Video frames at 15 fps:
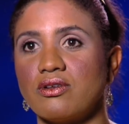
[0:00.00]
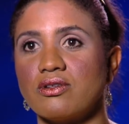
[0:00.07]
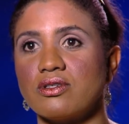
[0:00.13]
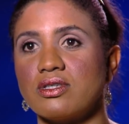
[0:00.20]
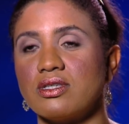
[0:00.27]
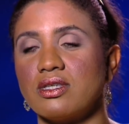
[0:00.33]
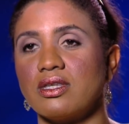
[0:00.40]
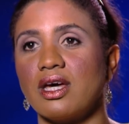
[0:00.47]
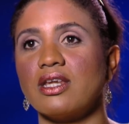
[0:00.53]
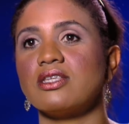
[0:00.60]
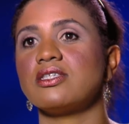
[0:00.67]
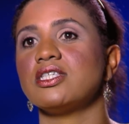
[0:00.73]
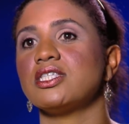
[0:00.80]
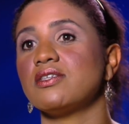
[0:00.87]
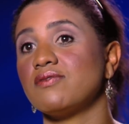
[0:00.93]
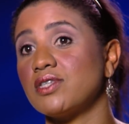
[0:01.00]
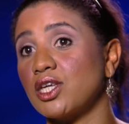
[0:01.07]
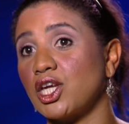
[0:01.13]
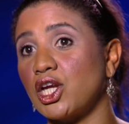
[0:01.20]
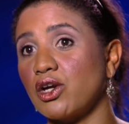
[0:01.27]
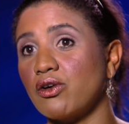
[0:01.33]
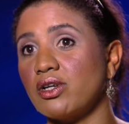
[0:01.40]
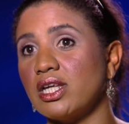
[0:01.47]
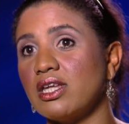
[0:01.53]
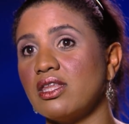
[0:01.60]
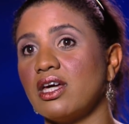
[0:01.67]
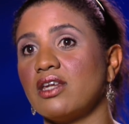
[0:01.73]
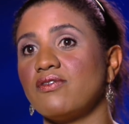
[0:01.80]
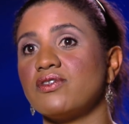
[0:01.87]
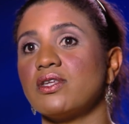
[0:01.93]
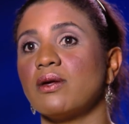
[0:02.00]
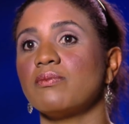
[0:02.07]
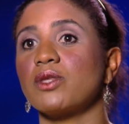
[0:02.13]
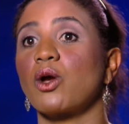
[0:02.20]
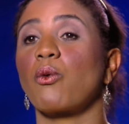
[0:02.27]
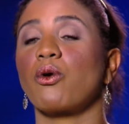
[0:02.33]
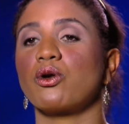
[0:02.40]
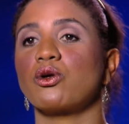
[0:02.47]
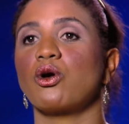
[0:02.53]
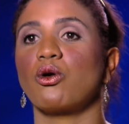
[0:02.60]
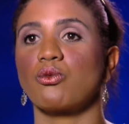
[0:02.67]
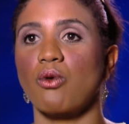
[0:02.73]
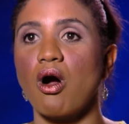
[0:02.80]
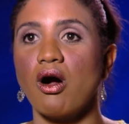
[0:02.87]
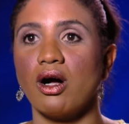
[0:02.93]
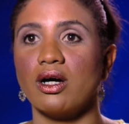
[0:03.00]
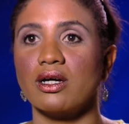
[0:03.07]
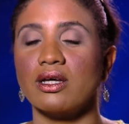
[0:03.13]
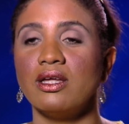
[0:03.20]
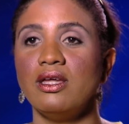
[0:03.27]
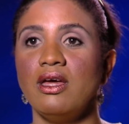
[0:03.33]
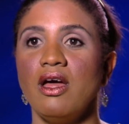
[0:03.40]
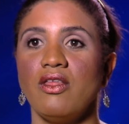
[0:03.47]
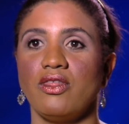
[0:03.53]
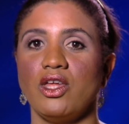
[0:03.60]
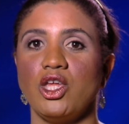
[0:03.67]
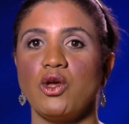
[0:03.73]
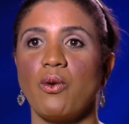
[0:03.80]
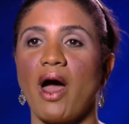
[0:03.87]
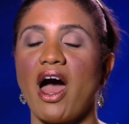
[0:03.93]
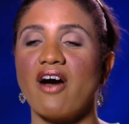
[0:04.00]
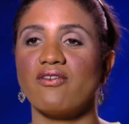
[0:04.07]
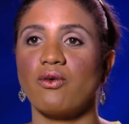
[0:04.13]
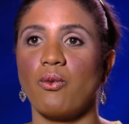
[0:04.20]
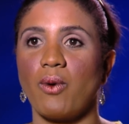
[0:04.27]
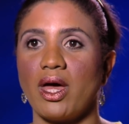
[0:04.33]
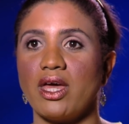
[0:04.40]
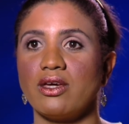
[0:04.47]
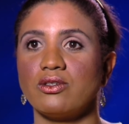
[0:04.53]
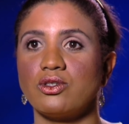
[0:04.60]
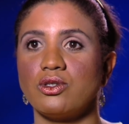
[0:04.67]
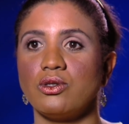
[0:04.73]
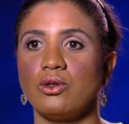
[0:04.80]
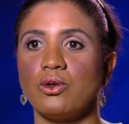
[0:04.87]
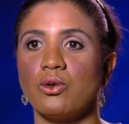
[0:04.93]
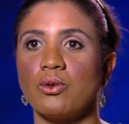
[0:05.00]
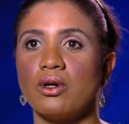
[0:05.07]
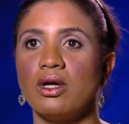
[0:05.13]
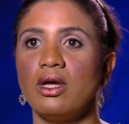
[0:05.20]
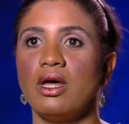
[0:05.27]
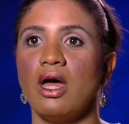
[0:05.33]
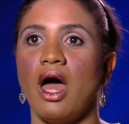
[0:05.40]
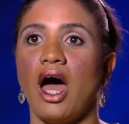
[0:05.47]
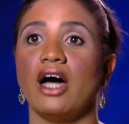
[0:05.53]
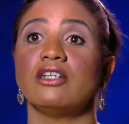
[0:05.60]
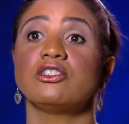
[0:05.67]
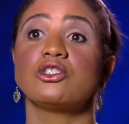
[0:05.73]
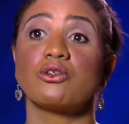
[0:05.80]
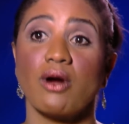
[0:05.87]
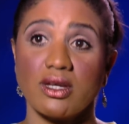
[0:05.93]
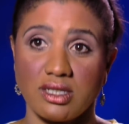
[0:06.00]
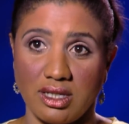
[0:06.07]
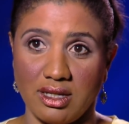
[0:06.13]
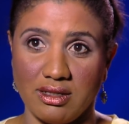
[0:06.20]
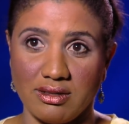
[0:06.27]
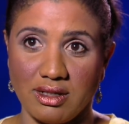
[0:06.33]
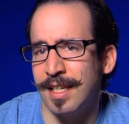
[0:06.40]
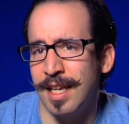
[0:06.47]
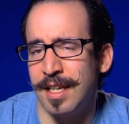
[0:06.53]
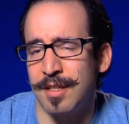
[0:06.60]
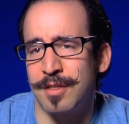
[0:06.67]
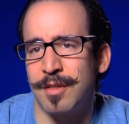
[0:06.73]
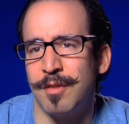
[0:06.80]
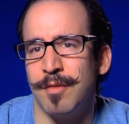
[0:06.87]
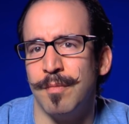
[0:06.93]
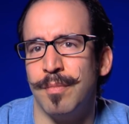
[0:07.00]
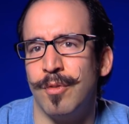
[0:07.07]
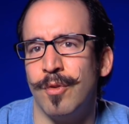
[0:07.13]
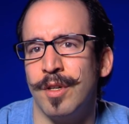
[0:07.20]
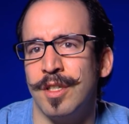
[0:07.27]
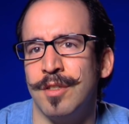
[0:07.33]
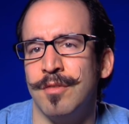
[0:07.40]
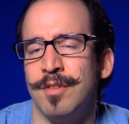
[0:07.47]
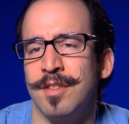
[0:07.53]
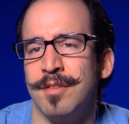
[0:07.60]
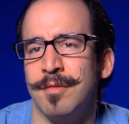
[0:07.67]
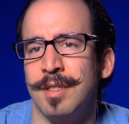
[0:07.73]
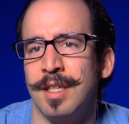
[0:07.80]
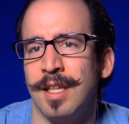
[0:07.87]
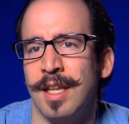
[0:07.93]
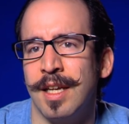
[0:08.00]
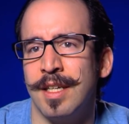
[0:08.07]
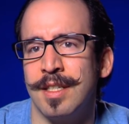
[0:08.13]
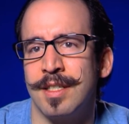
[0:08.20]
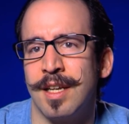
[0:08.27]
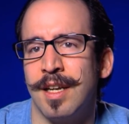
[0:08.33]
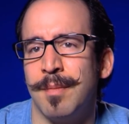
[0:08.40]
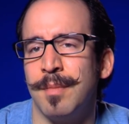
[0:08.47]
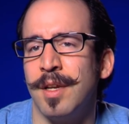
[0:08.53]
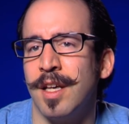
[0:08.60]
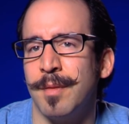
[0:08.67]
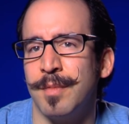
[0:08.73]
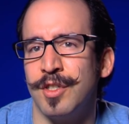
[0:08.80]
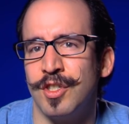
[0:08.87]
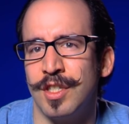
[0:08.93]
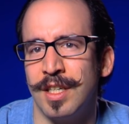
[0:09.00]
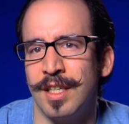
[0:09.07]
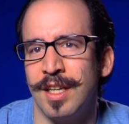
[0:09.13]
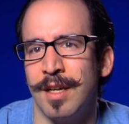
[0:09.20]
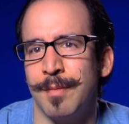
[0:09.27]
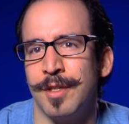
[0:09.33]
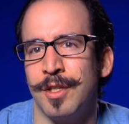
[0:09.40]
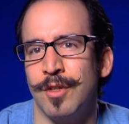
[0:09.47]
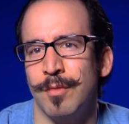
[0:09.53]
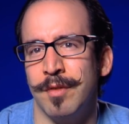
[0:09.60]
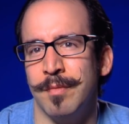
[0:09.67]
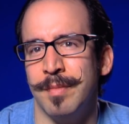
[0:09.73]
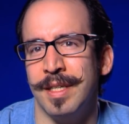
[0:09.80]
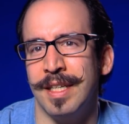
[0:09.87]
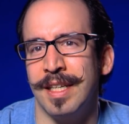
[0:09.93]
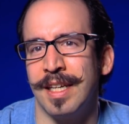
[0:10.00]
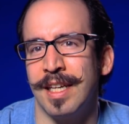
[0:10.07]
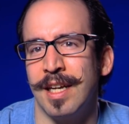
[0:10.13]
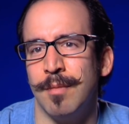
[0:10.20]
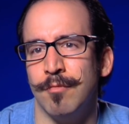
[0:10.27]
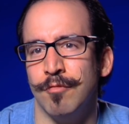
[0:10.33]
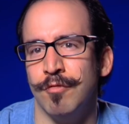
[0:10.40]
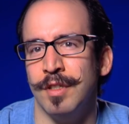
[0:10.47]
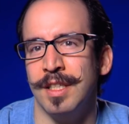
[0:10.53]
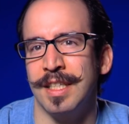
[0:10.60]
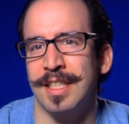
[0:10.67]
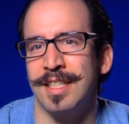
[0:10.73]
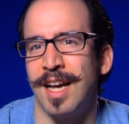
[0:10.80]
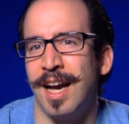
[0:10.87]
There's not a sense of security that if something were to go wrong, that you have a way to address it. At a certain point, you just realize I'm not a machine, I'm a human being, and I'm really